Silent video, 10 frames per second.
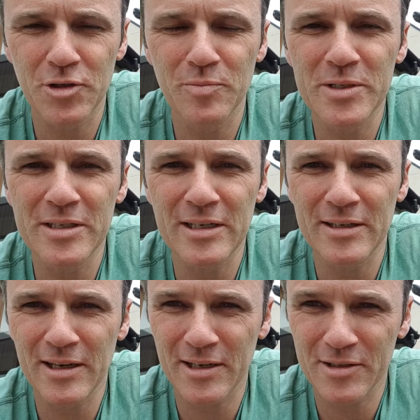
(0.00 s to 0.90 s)
be seeing
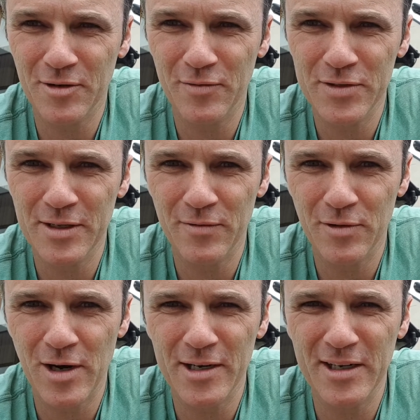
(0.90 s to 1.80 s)
that kind of surface level
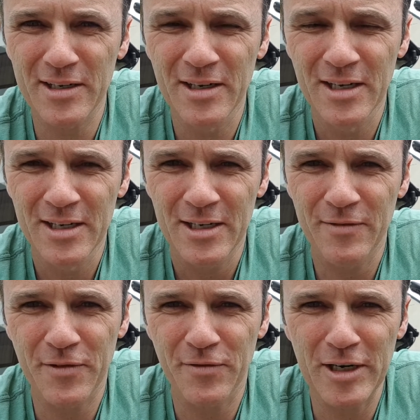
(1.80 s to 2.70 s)
cracking
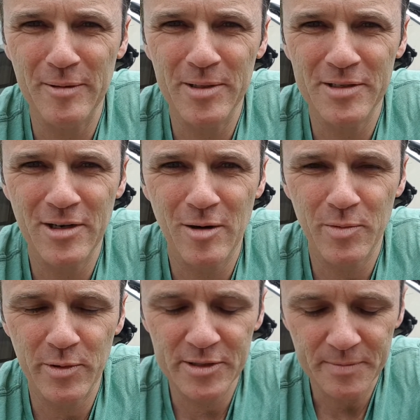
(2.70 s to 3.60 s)
if the frame isn't
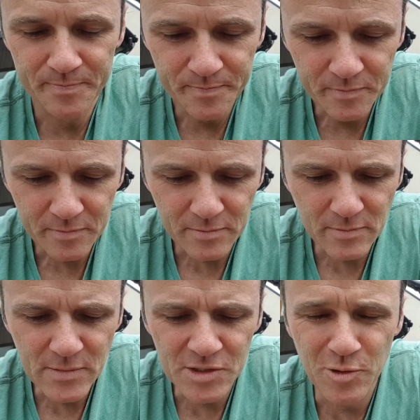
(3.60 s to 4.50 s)
compromised.
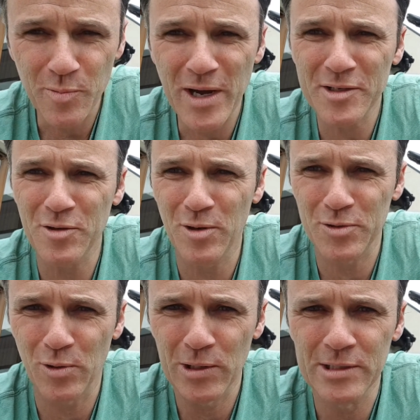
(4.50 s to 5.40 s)
So I went back to Go
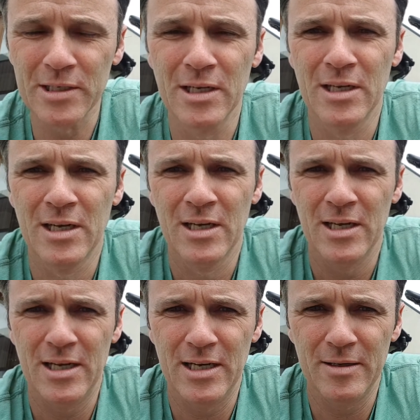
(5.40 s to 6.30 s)
Outdoors,
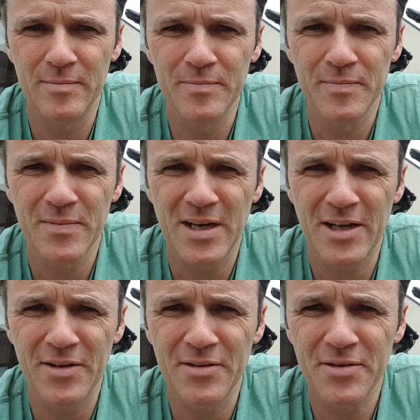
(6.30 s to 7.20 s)
and
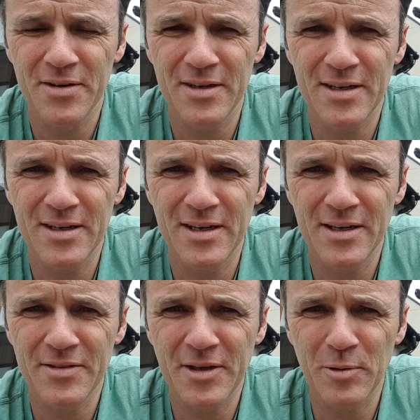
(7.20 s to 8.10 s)

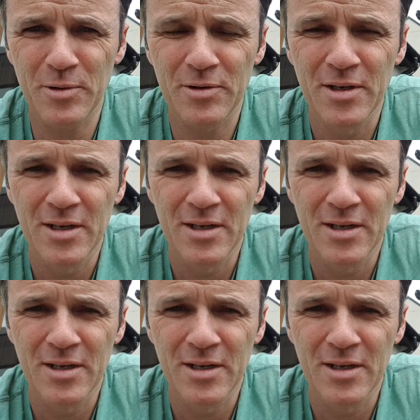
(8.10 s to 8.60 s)
they were